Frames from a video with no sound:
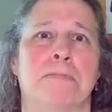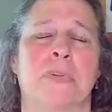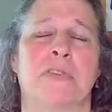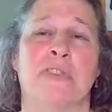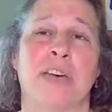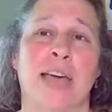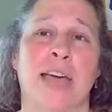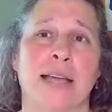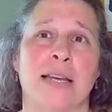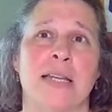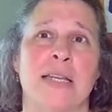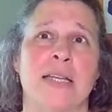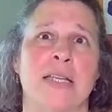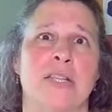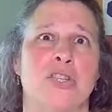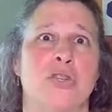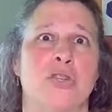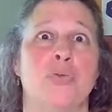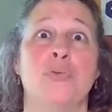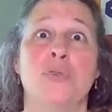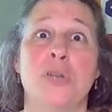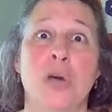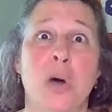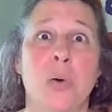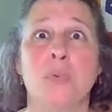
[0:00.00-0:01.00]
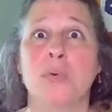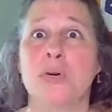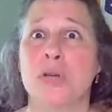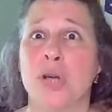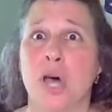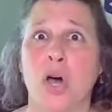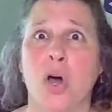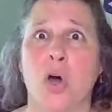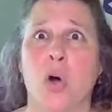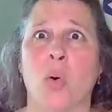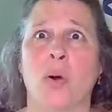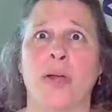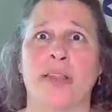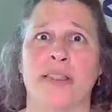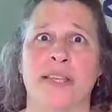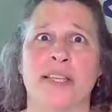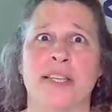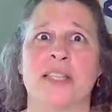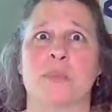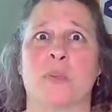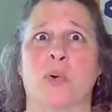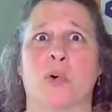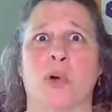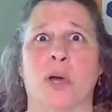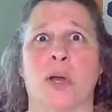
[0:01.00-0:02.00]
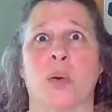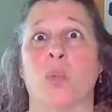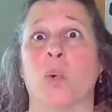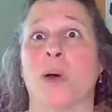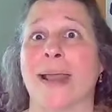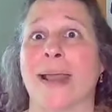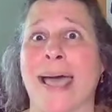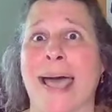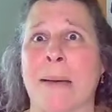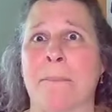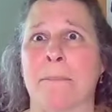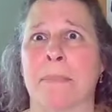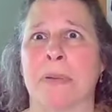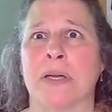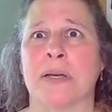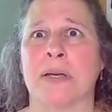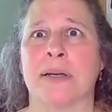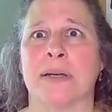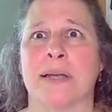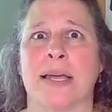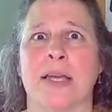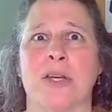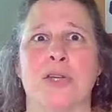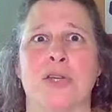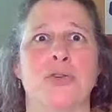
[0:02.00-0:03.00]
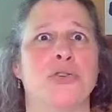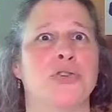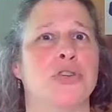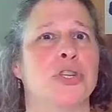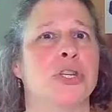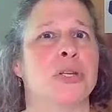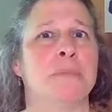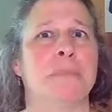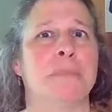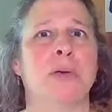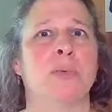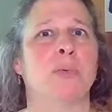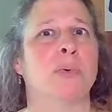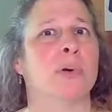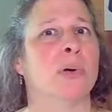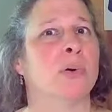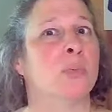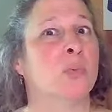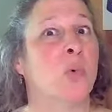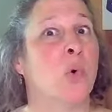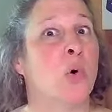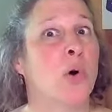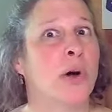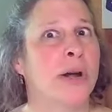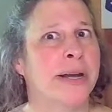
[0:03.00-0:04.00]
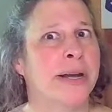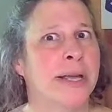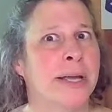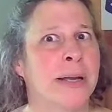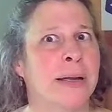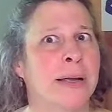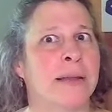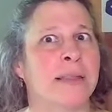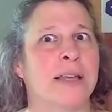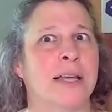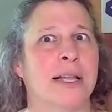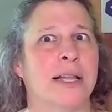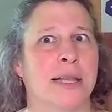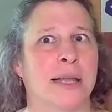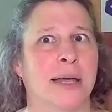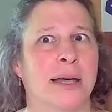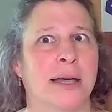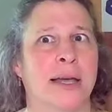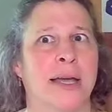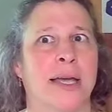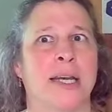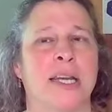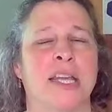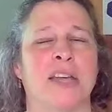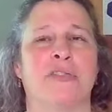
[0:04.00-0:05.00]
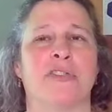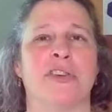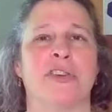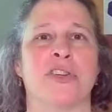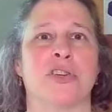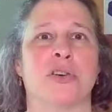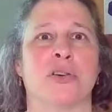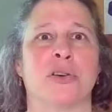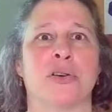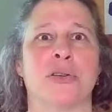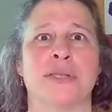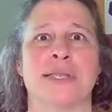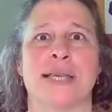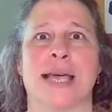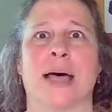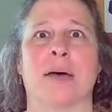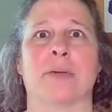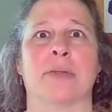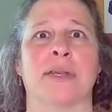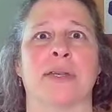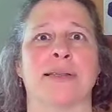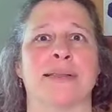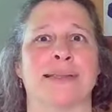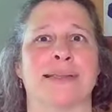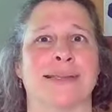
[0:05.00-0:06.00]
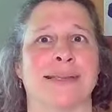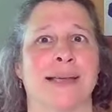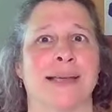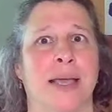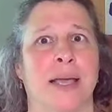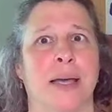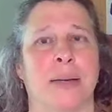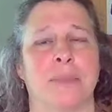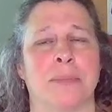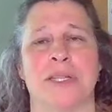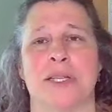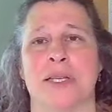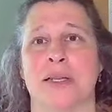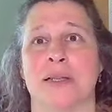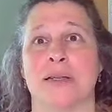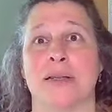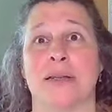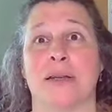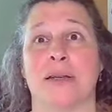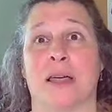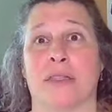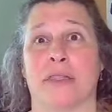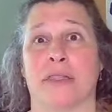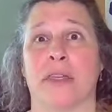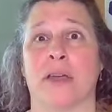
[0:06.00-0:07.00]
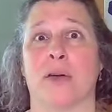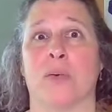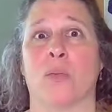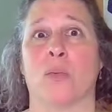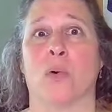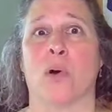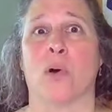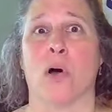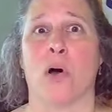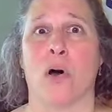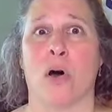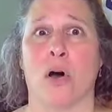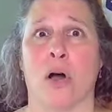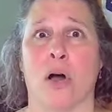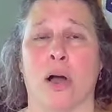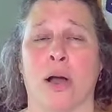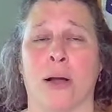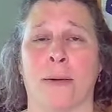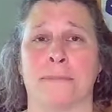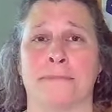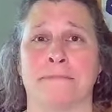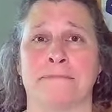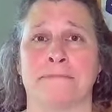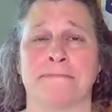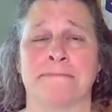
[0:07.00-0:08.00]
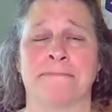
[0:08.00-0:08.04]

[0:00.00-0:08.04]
The fact is, you don't know at this point what happened, and you shouldn't be rewarding the client if it turns out that Sam did nothing wrong.